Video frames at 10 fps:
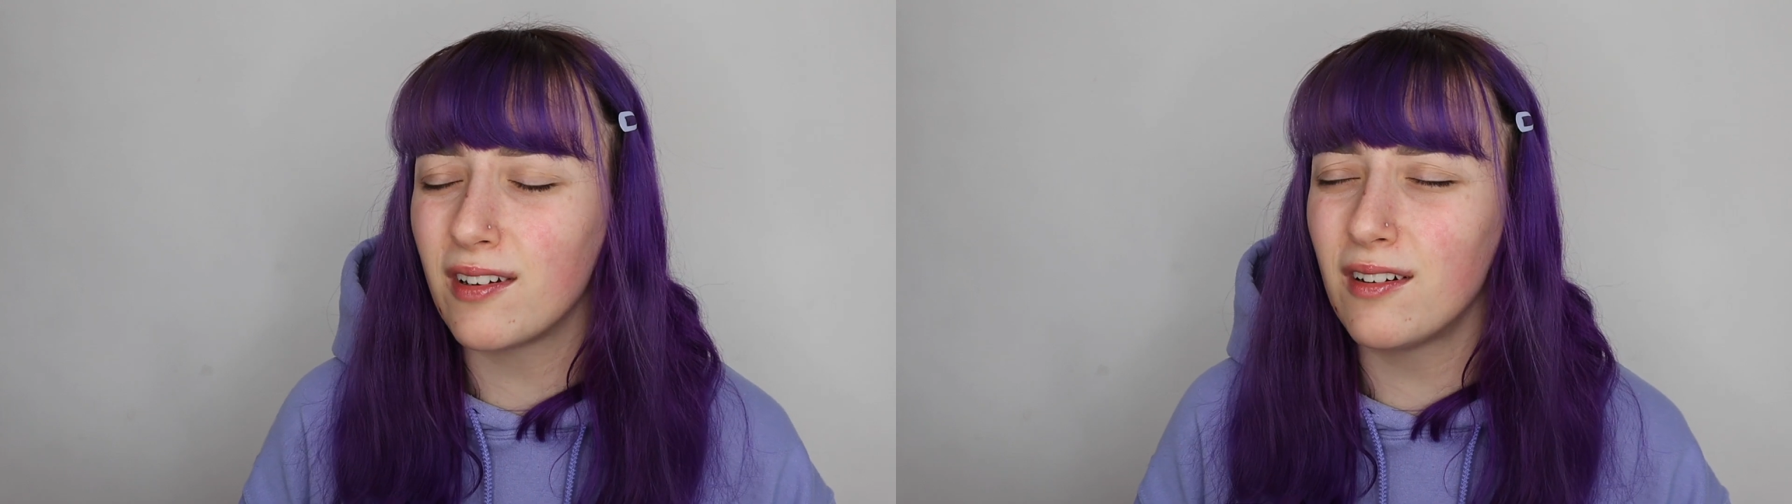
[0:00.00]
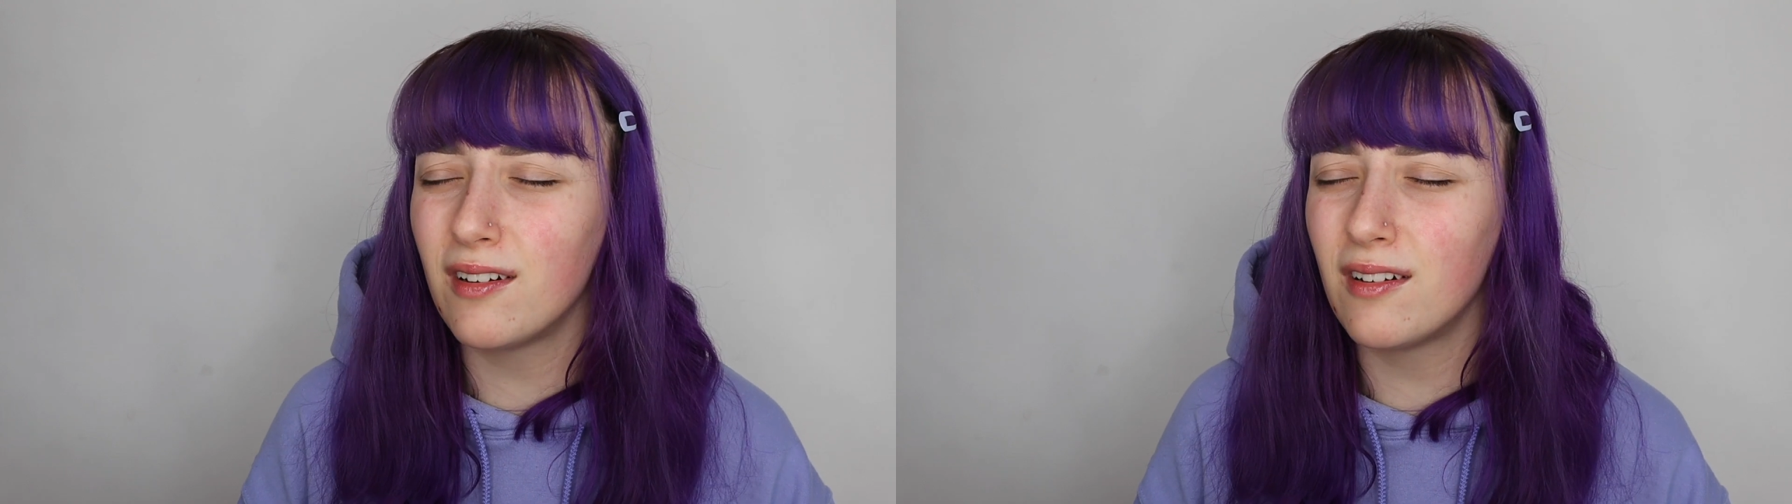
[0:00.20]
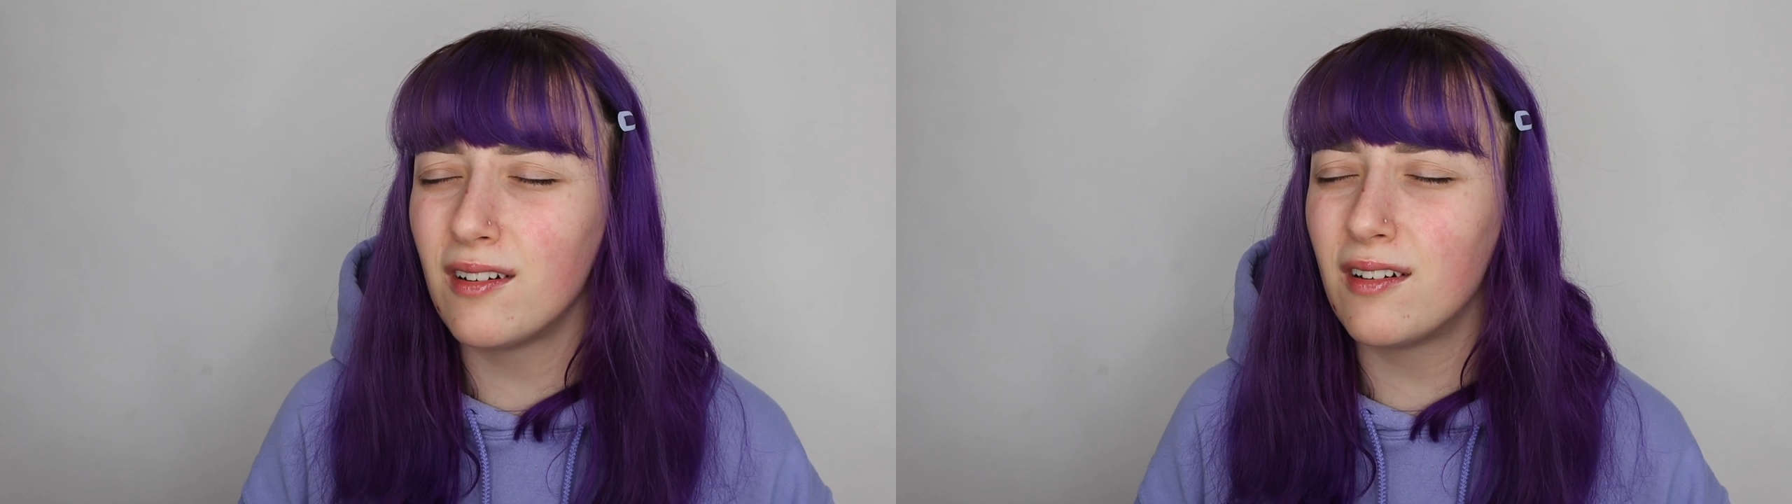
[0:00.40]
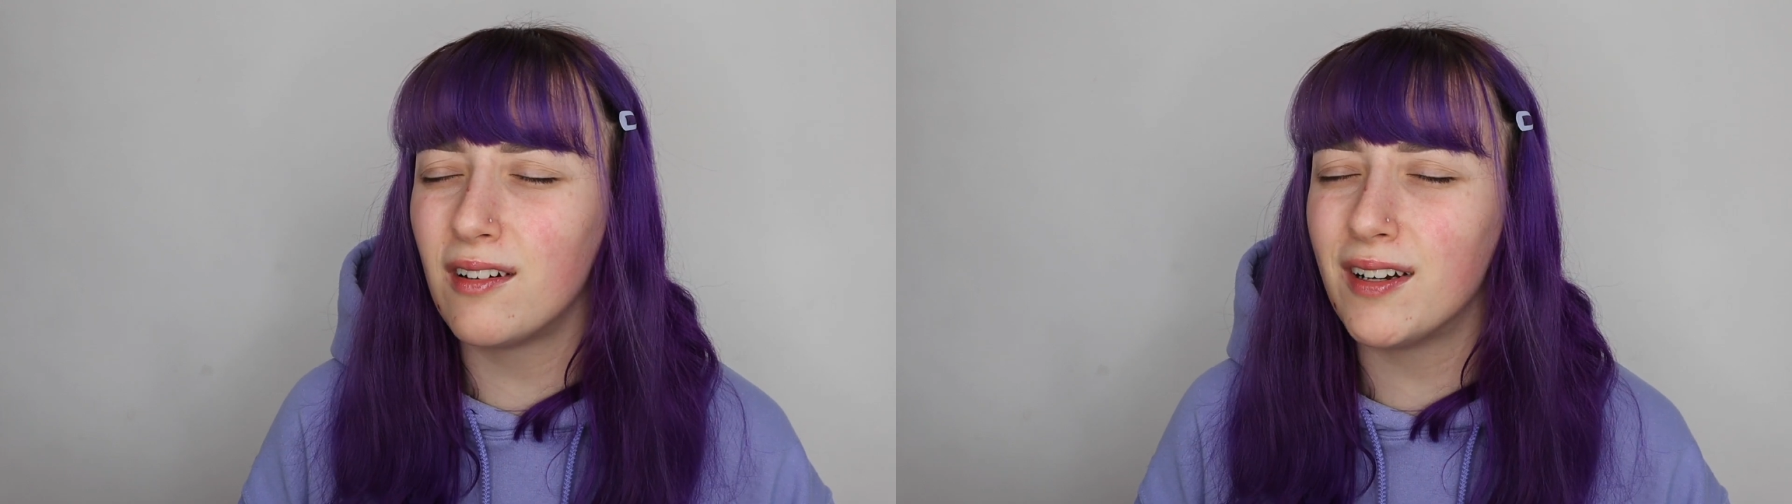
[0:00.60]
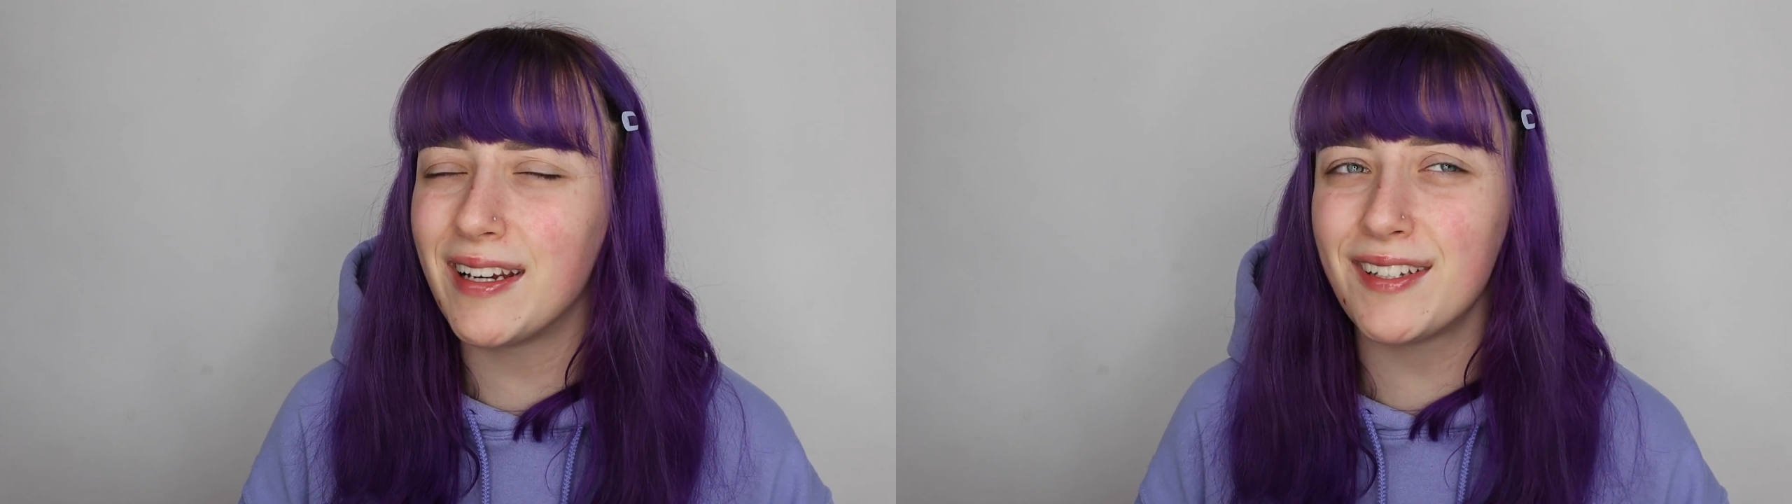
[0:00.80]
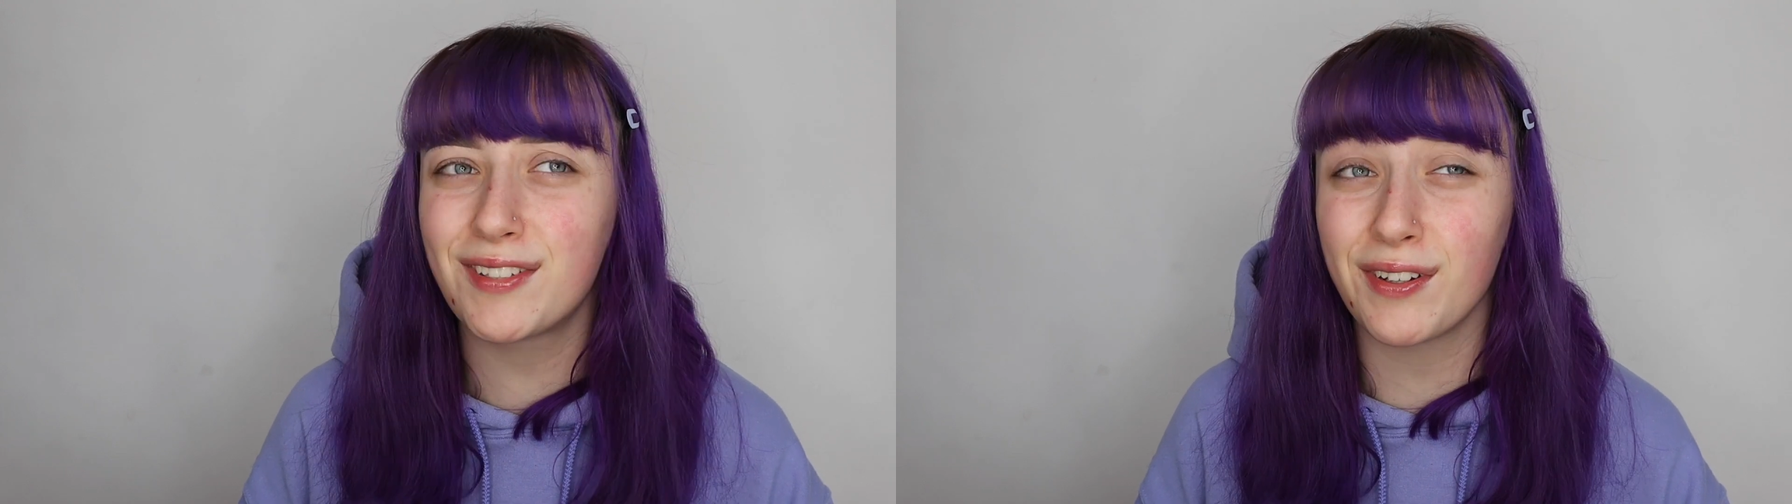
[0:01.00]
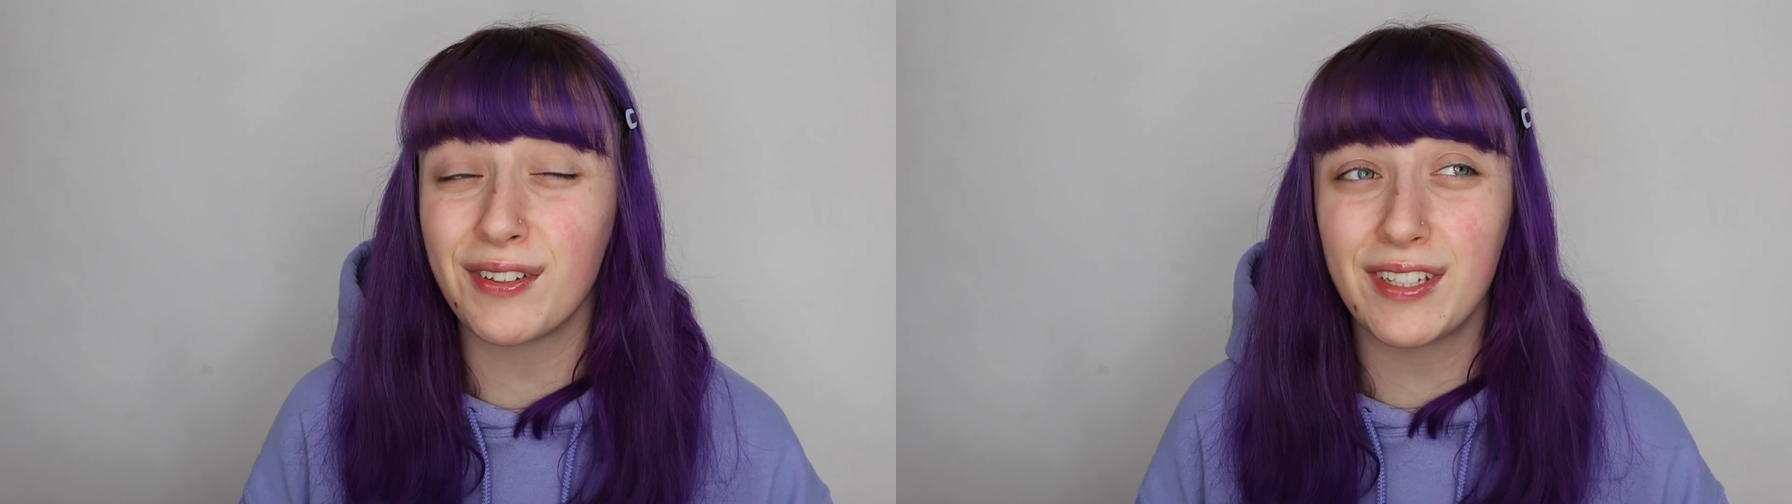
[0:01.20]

Oh, he's so